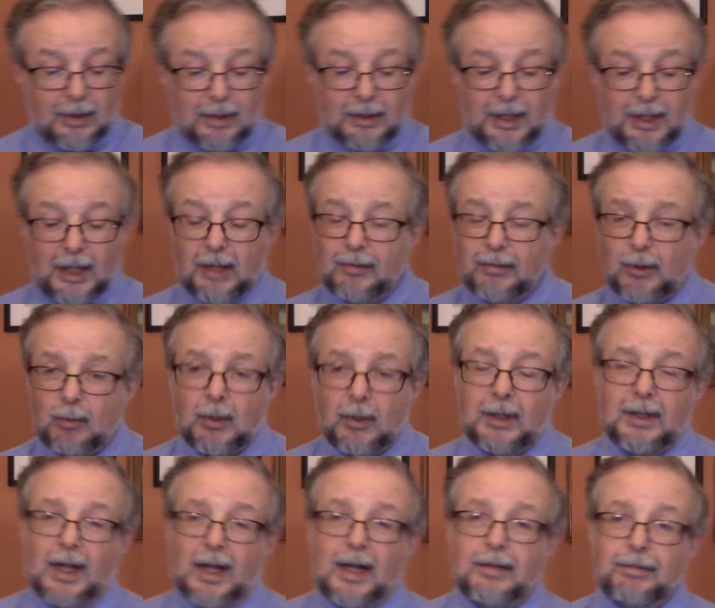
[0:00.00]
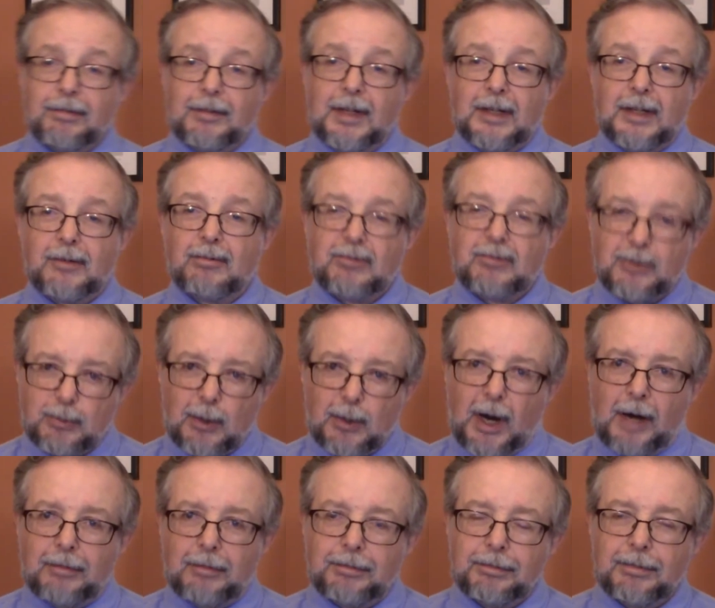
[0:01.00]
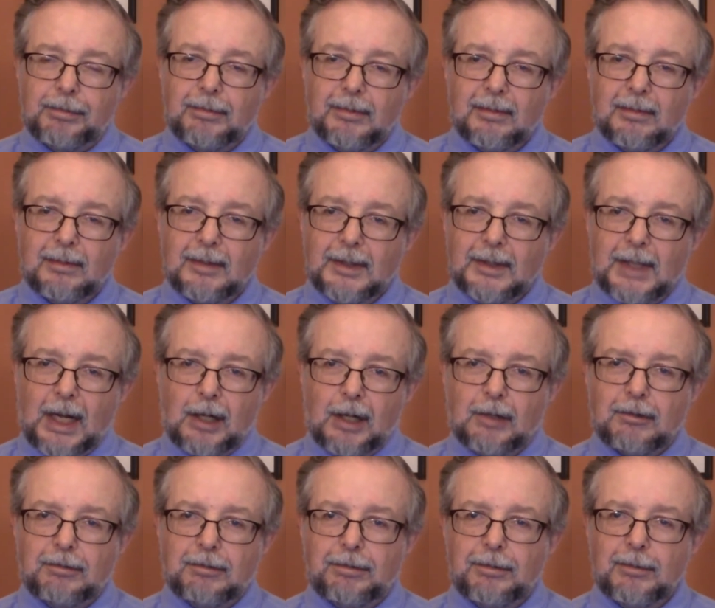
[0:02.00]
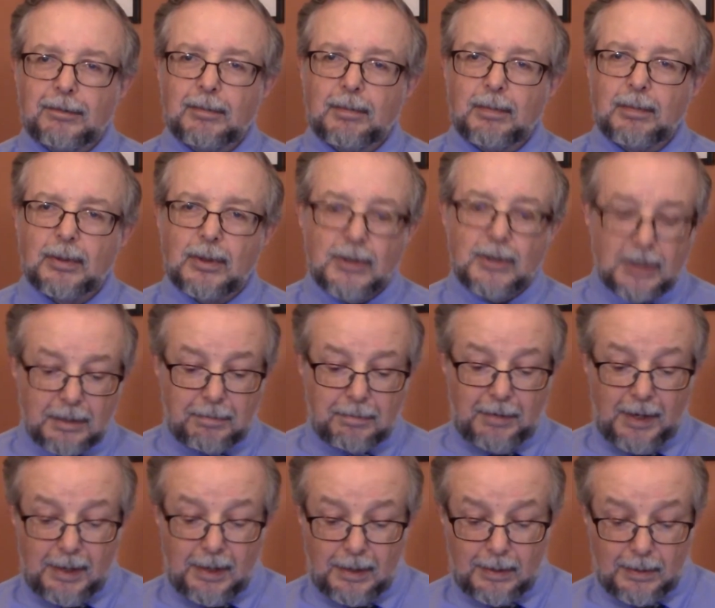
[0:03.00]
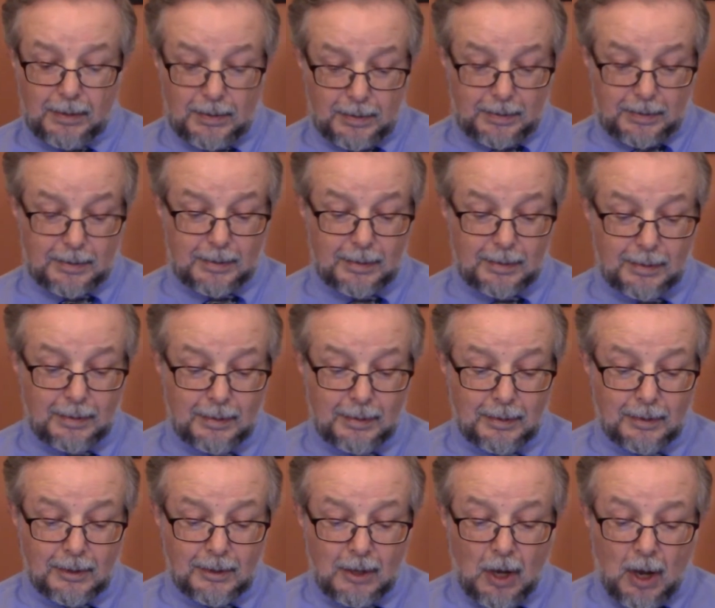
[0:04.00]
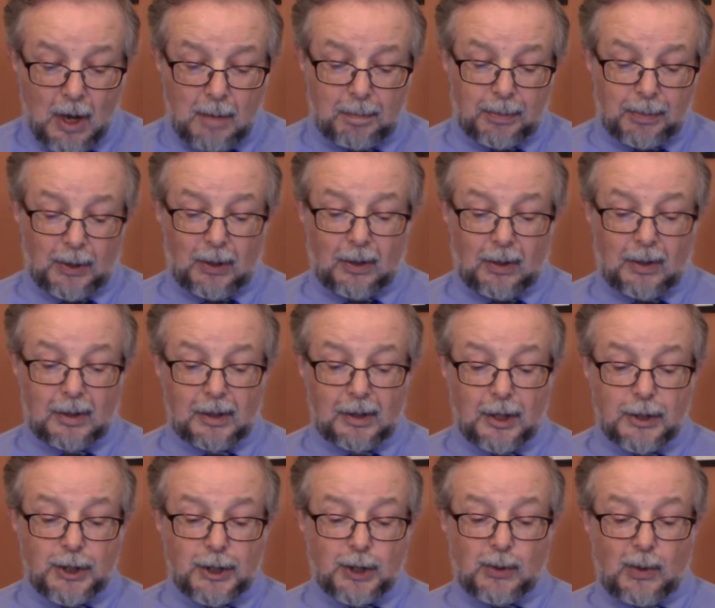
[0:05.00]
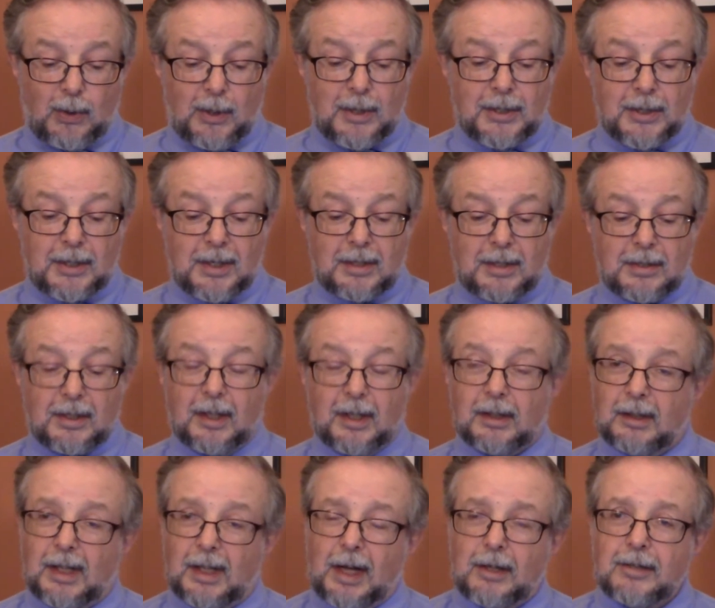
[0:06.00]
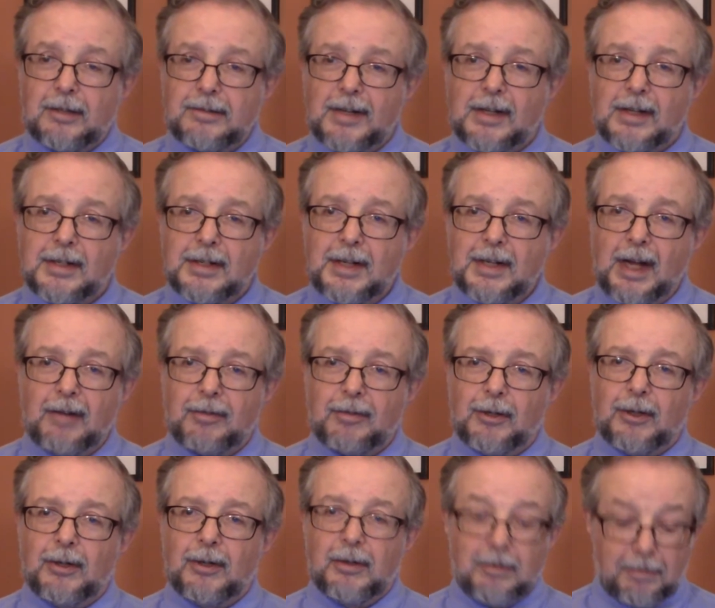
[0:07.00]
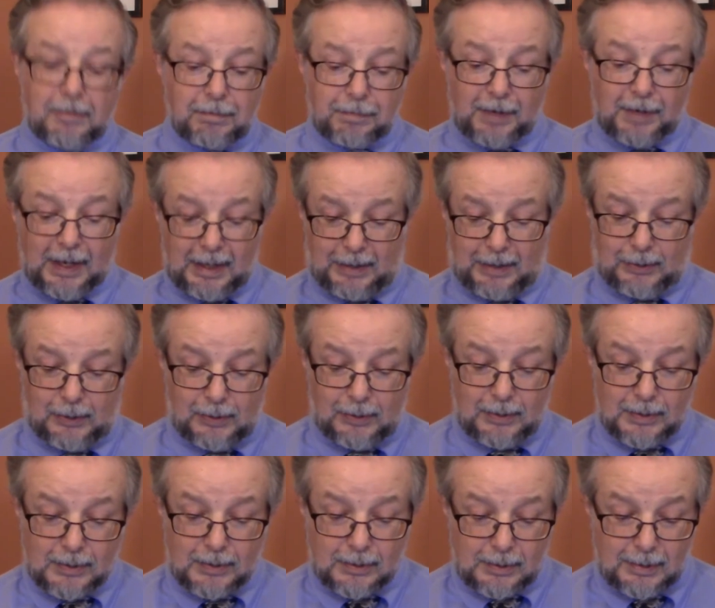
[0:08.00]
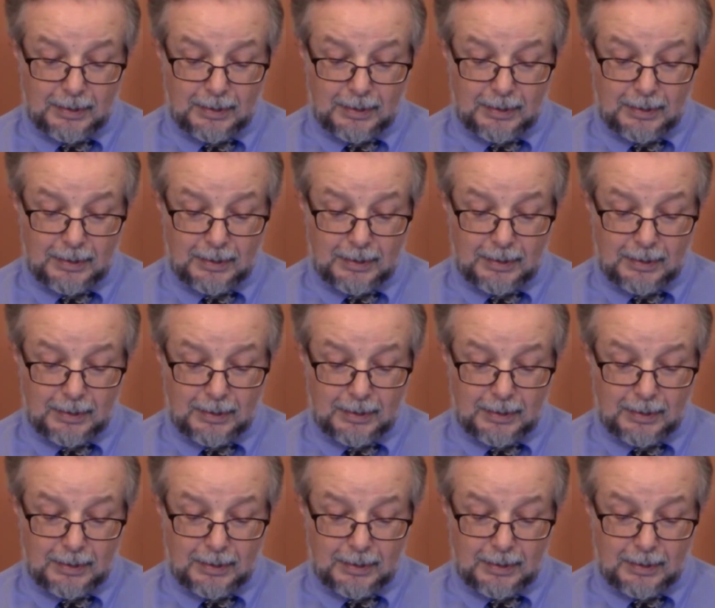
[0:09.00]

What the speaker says: Even when life gets rough, love perseveres. Paul assures us that love never fails.